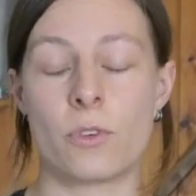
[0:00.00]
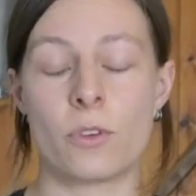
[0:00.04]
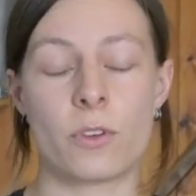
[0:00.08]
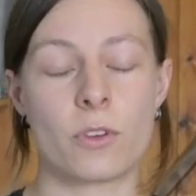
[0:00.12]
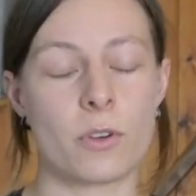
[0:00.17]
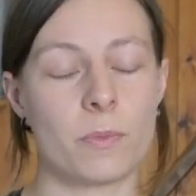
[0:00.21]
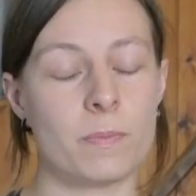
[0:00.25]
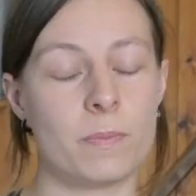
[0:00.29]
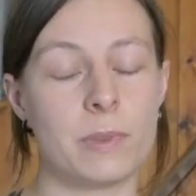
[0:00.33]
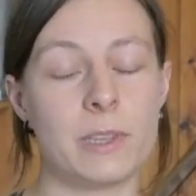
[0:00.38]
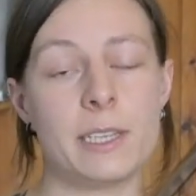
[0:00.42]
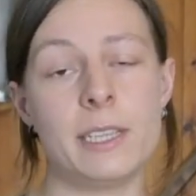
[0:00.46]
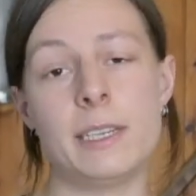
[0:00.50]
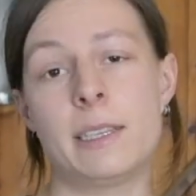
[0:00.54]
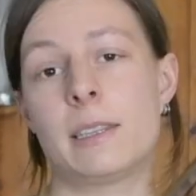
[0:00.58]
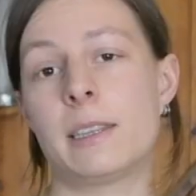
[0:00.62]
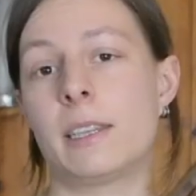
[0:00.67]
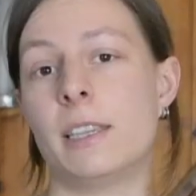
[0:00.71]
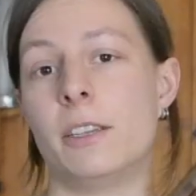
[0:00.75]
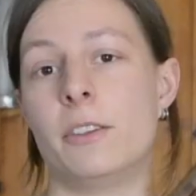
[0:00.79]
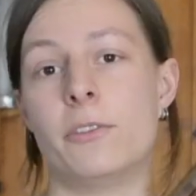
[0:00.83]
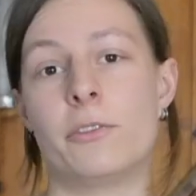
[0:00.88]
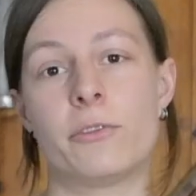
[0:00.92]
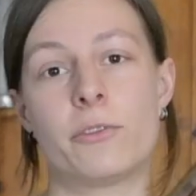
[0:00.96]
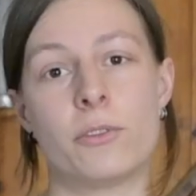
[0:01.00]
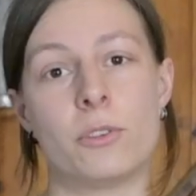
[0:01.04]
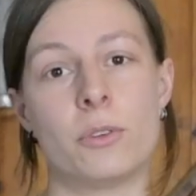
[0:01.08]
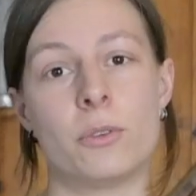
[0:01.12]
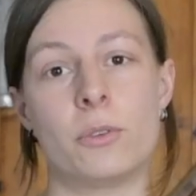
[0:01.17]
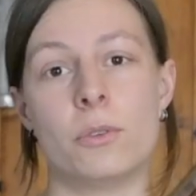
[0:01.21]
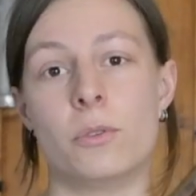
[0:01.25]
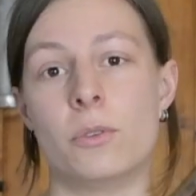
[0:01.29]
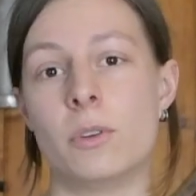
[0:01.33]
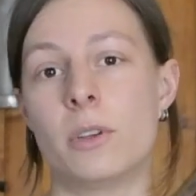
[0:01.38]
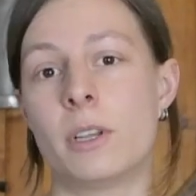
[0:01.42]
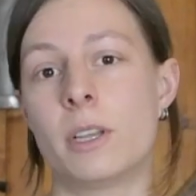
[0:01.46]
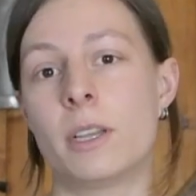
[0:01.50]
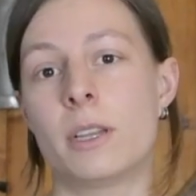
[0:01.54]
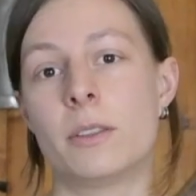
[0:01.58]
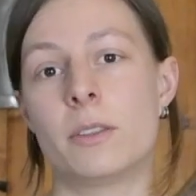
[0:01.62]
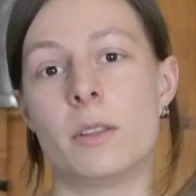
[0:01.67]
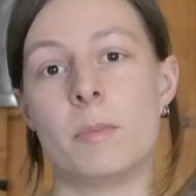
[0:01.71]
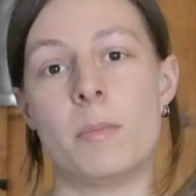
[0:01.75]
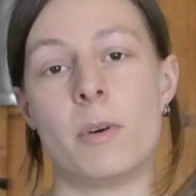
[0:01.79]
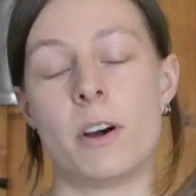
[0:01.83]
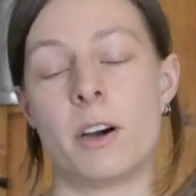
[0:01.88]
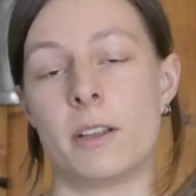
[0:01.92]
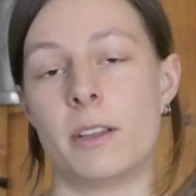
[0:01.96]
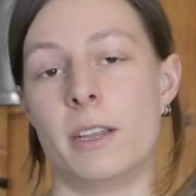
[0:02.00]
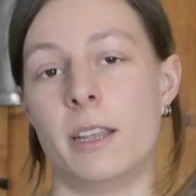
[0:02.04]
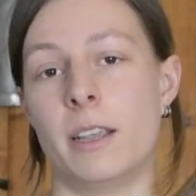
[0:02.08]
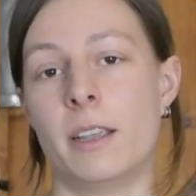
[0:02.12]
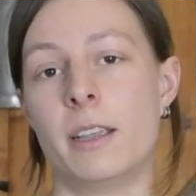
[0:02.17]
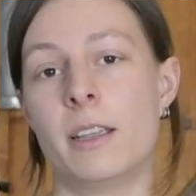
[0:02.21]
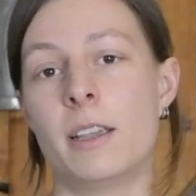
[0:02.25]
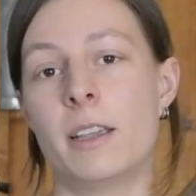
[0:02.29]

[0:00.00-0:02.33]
completely through the body.